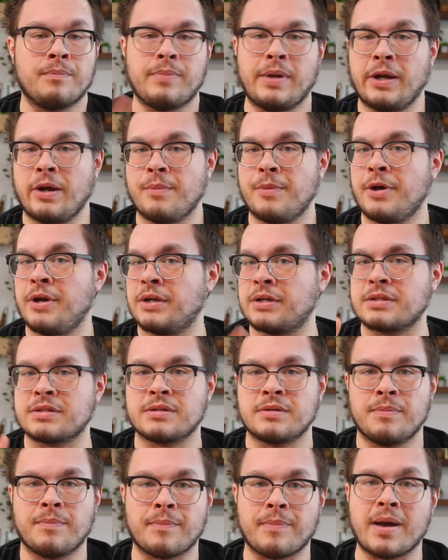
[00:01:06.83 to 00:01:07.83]
Pango
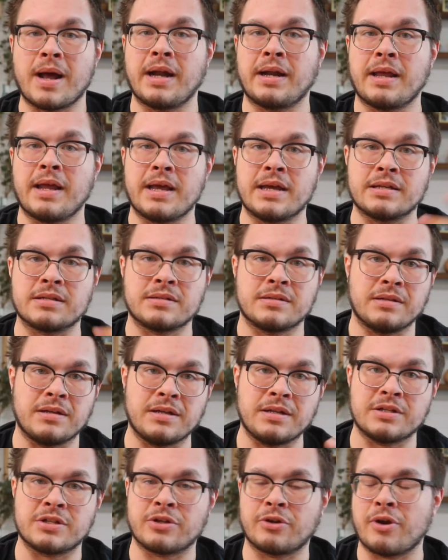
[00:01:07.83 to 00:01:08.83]
Books, podcasts,
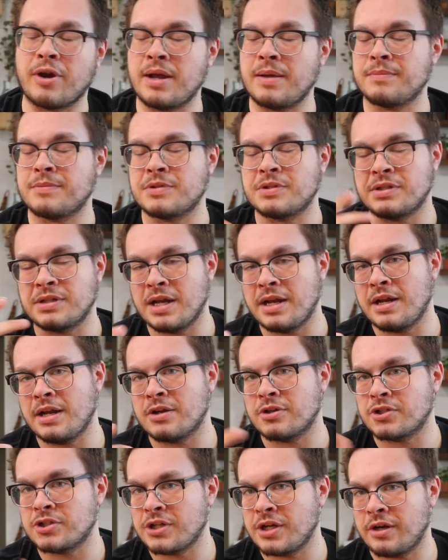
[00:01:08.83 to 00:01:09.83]
Instagrams,
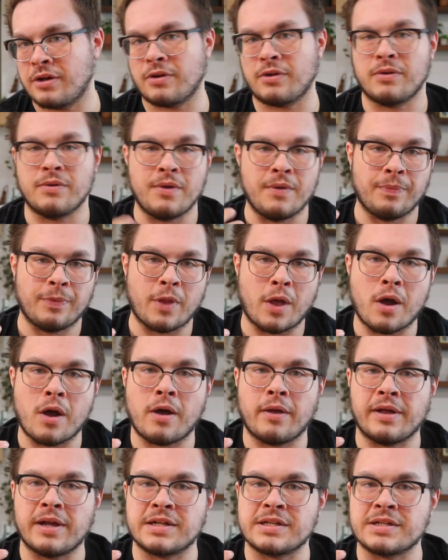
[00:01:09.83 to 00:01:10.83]
Danielle's channel,
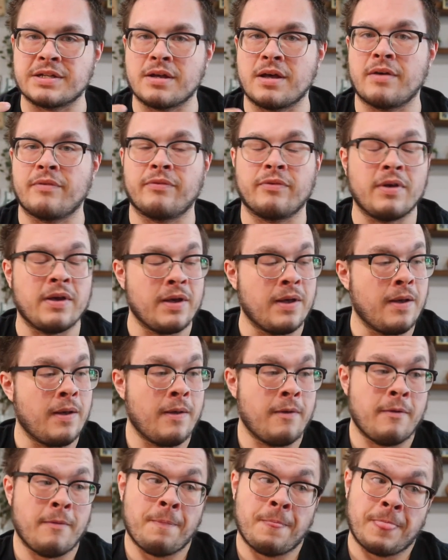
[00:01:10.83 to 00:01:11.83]
all that stuff.
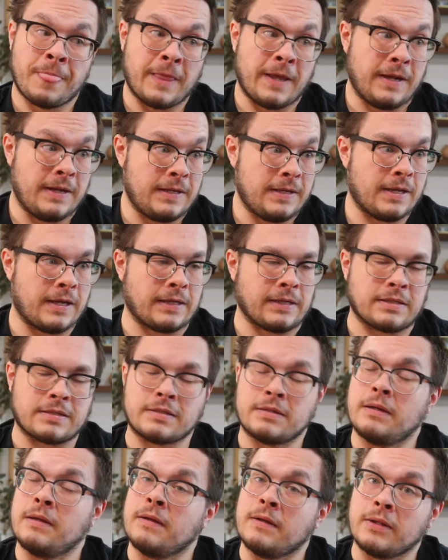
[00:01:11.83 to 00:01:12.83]

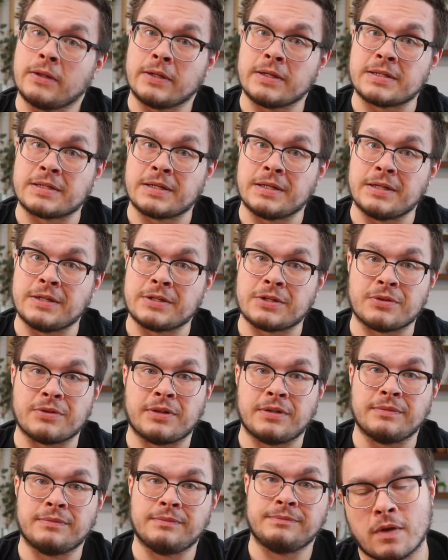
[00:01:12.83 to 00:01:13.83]
Yikes. Let's get into
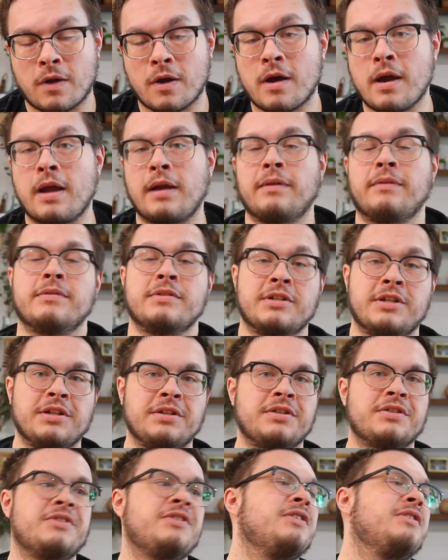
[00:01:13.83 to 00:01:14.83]
it. Alright, let's get
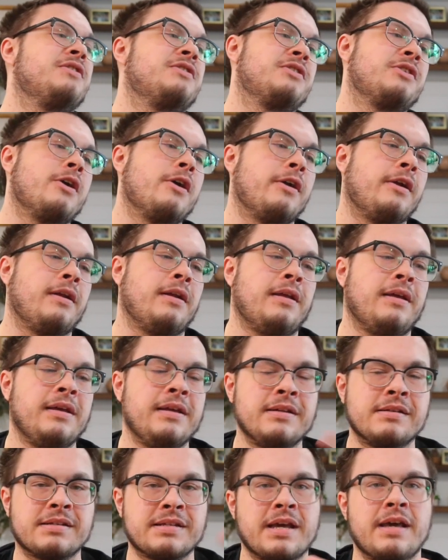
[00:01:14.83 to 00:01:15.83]
this thing started.
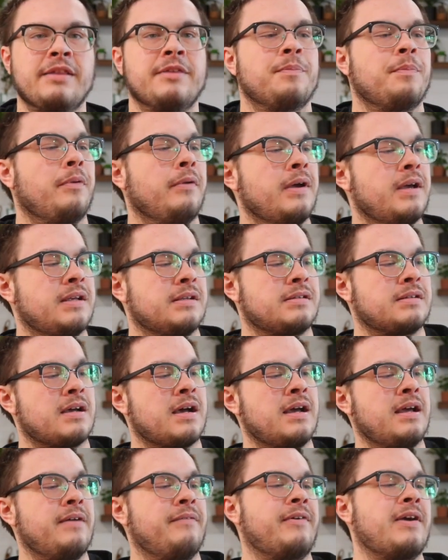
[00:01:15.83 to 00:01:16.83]
In 10th place,
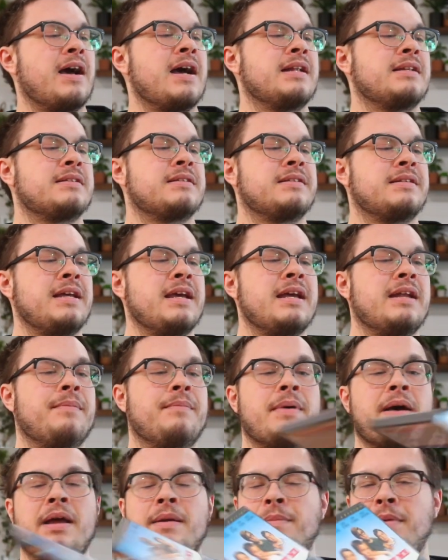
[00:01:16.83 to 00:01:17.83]
I have got Stand
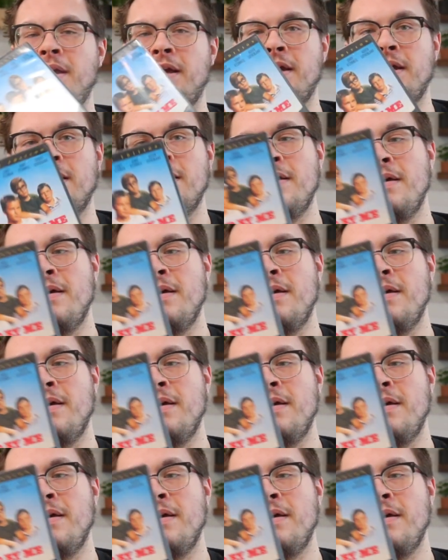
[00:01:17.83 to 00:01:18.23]
By Me.